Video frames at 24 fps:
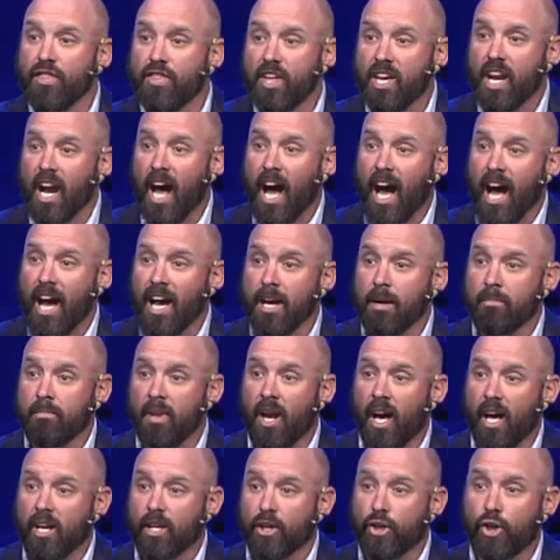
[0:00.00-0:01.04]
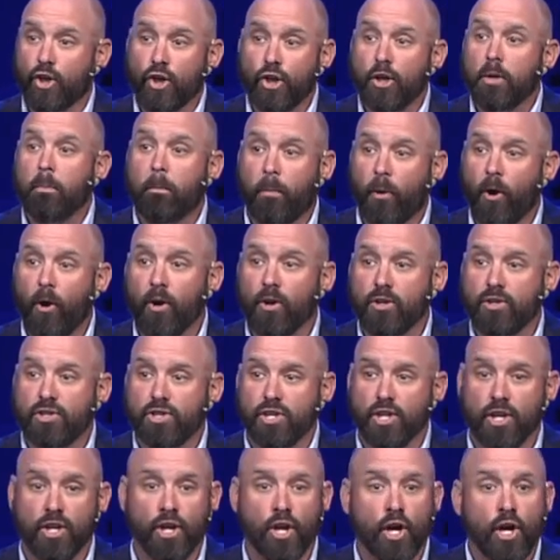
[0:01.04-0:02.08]
then I am not a good
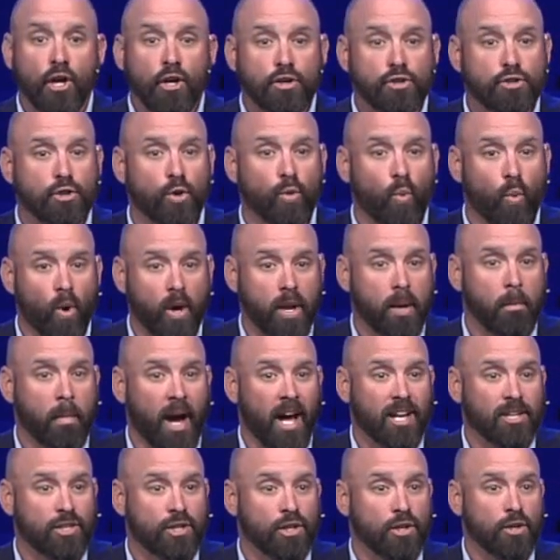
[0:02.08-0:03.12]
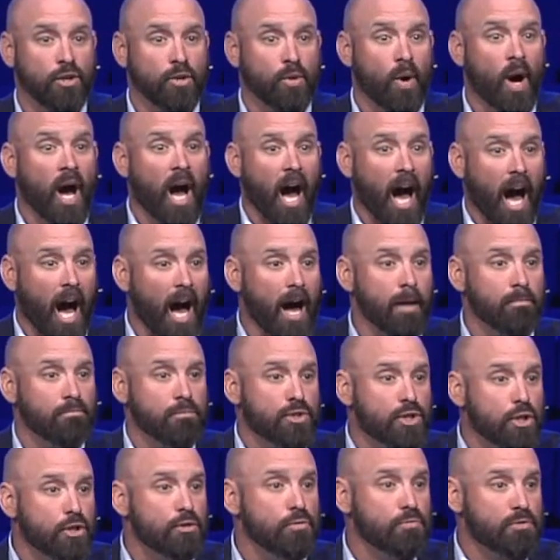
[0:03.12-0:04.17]
person. So what am I due?
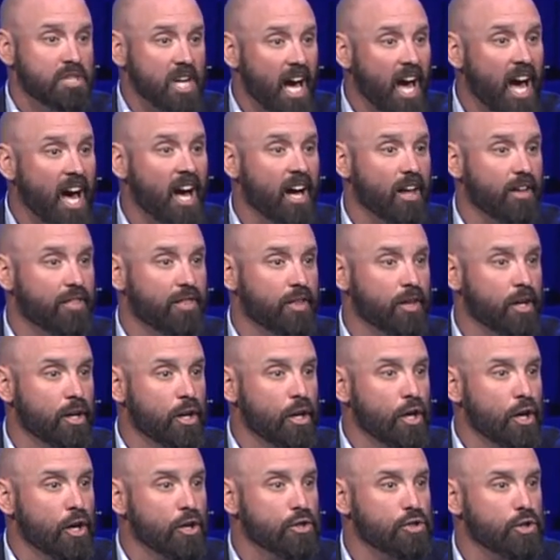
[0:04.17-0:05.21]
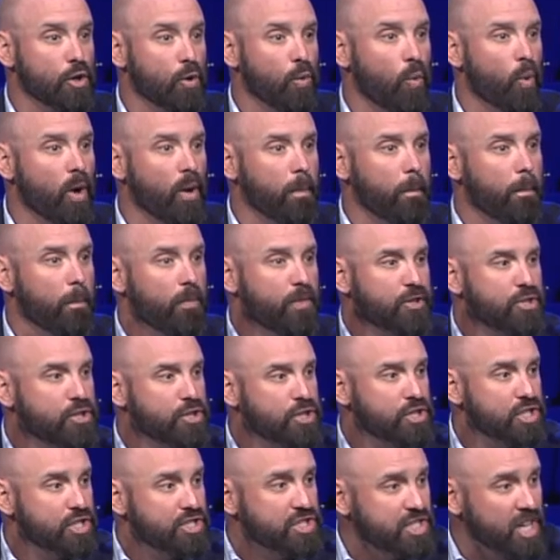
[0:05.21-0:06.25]
I'm due death. So what
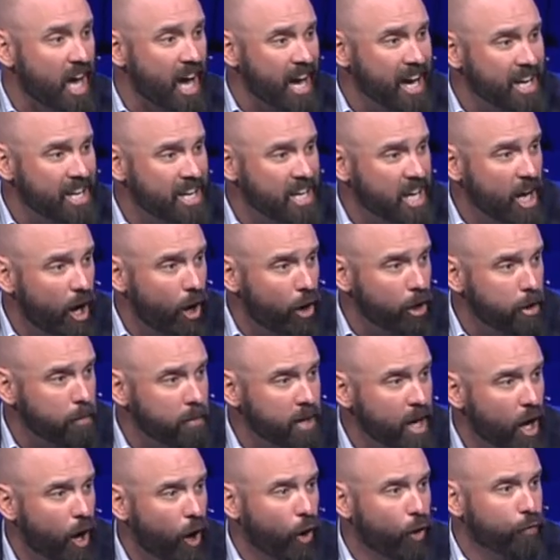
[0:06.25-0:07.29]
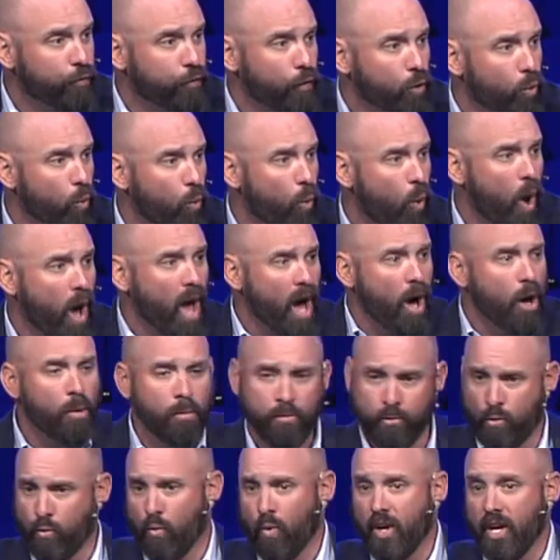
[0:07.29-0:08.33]
society ought to be
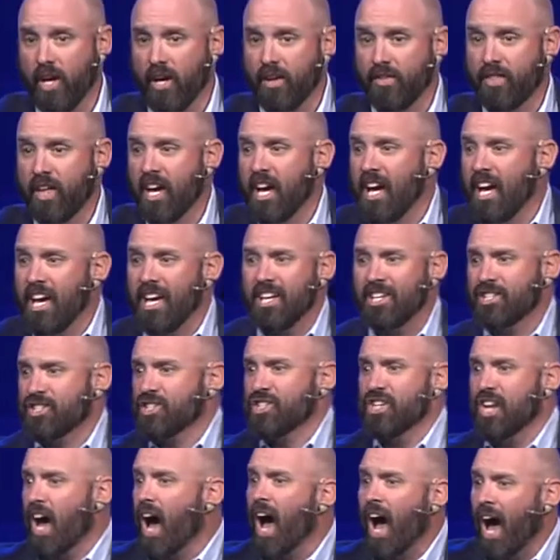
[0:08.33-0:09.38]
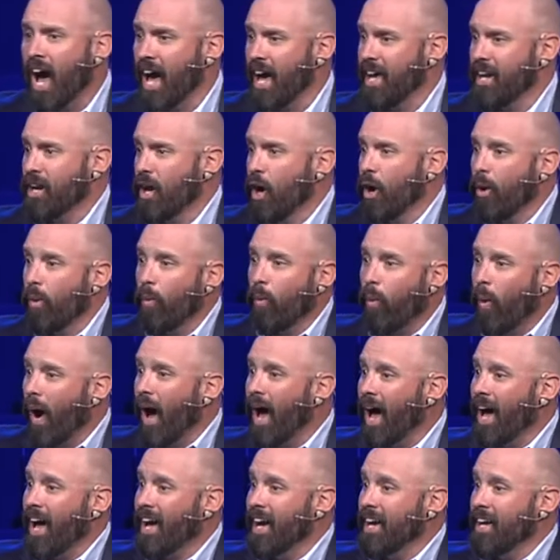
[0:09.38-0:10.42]
overwhelmed with is not
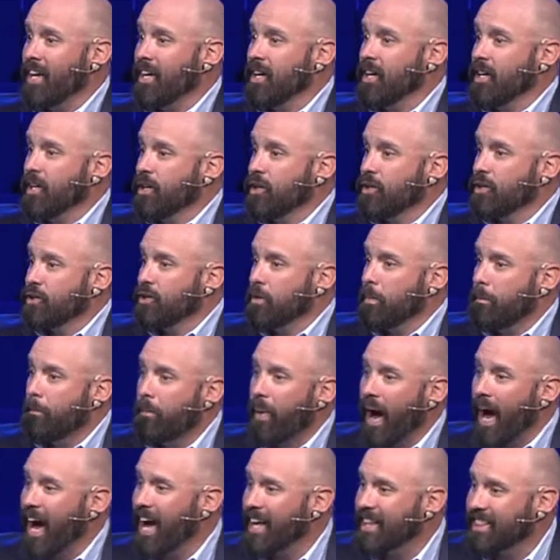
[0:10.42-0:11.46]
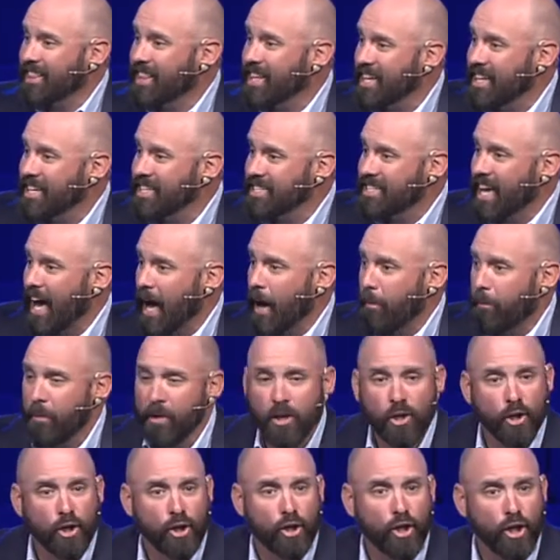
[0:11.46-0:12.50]
why do bad things
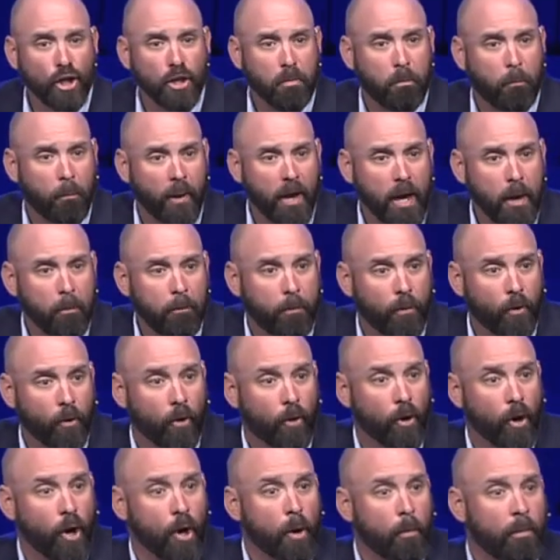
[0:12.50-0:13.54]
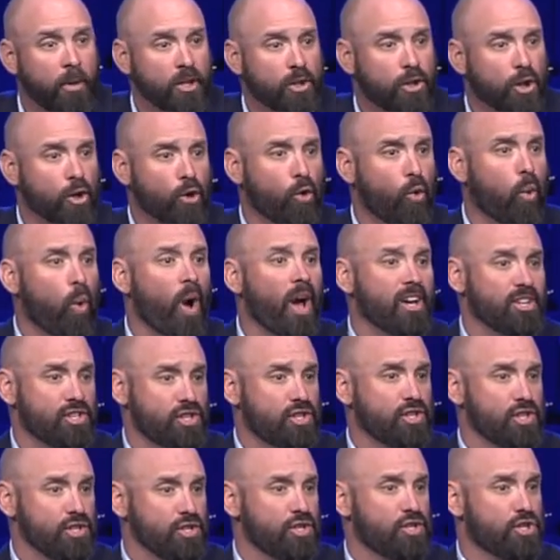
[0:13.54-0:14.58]
happen to good people? But the
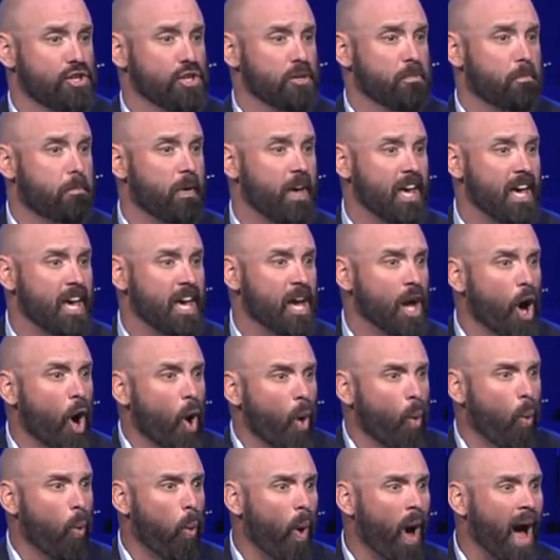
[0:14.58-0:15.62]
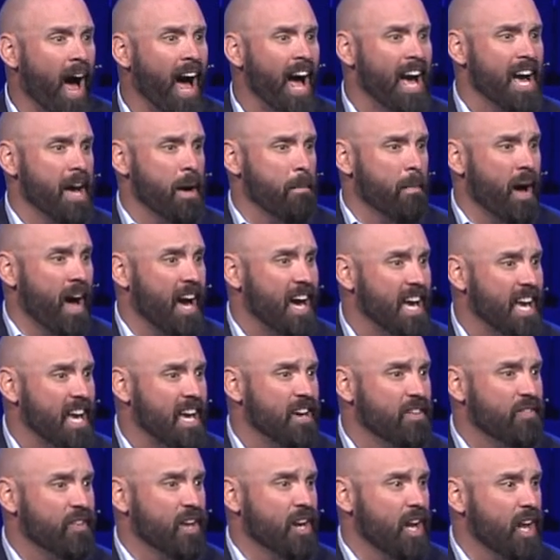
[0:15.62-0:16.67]
question should be why am I
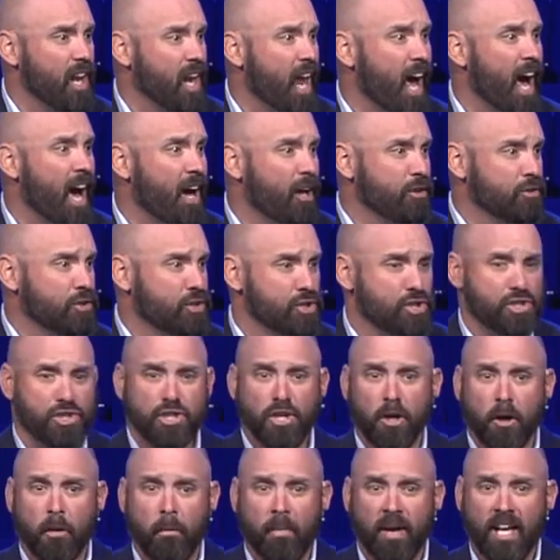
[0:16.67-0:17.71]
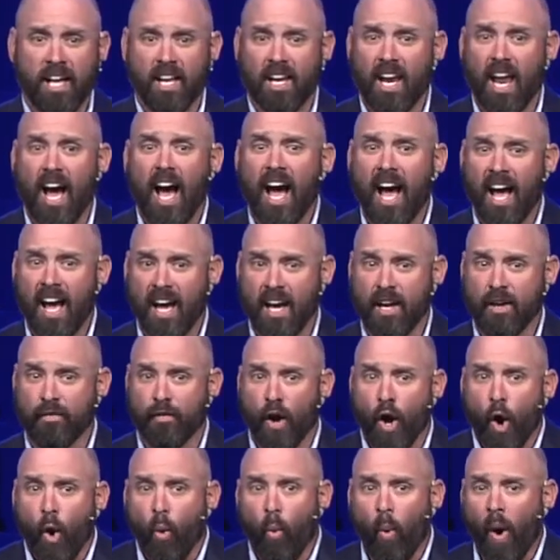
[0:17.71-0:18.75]
even allowed to still be alive?
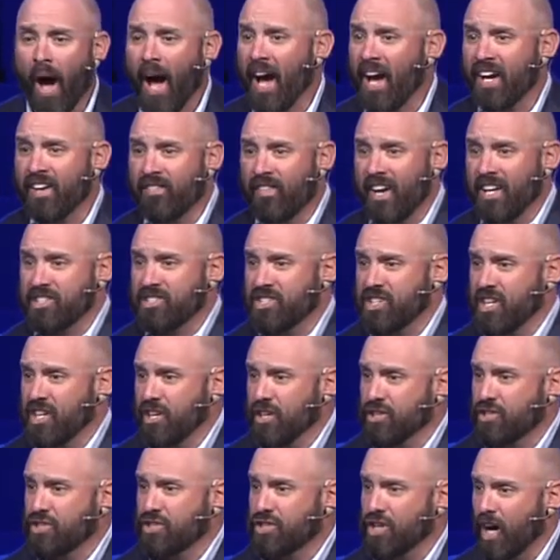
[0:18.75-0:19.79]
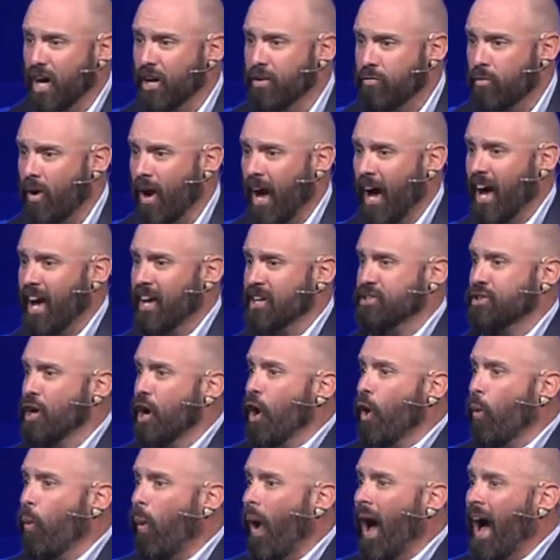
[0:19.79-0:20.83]
Why have I seen a sunrise?
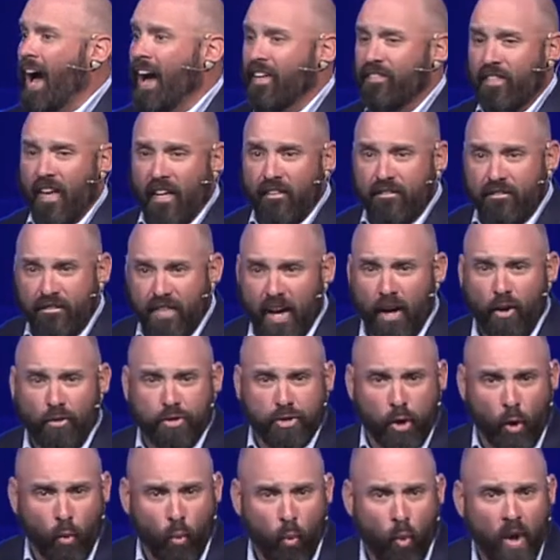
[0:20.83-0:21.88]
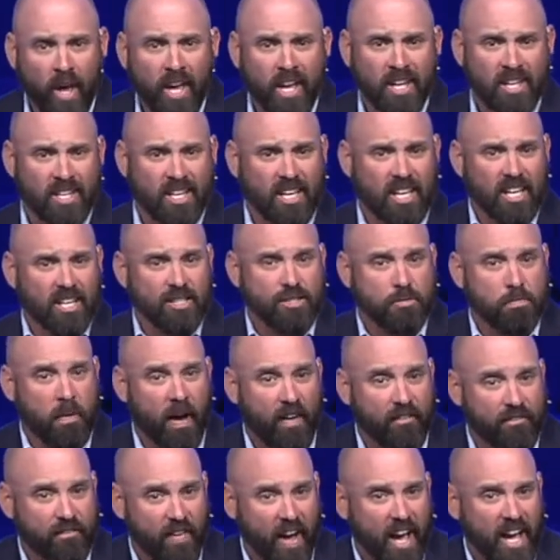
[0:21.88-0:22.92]
Why have I felt the wind against
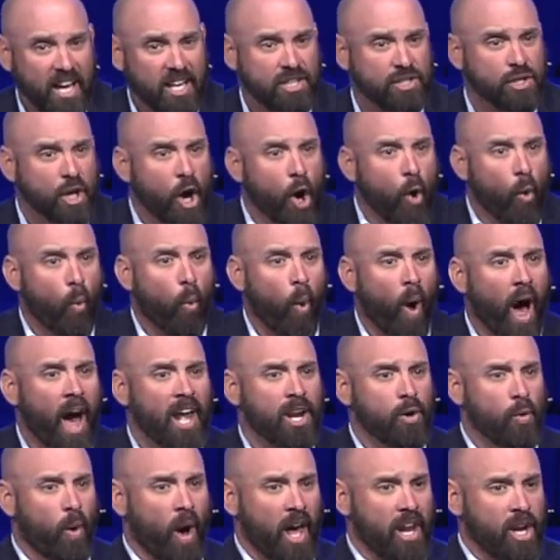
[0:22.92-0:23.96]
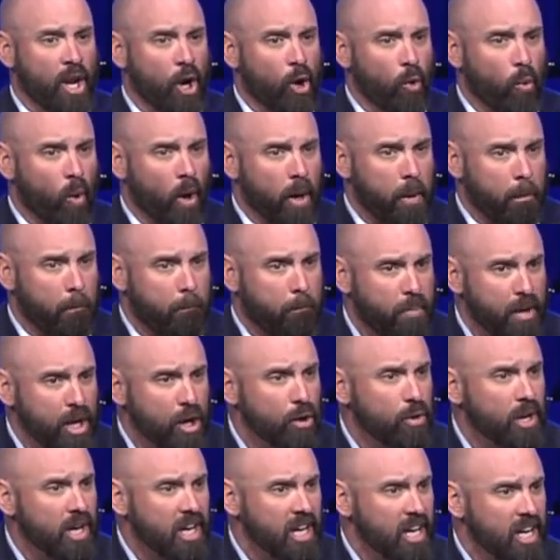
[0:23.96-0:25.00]
my face? Why do I know what
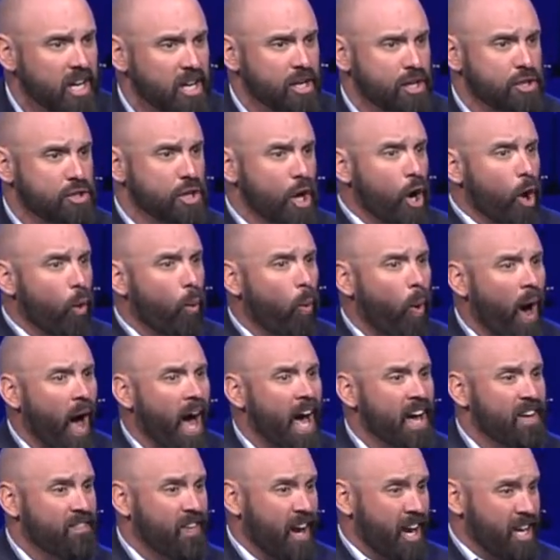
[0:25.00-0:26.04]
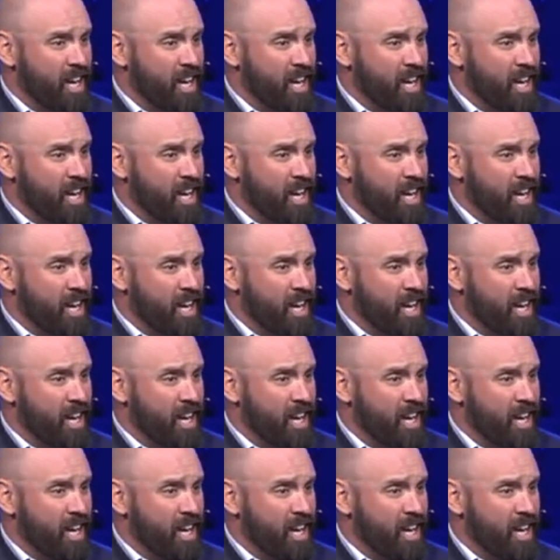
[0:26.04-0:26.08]
beauty is? Why have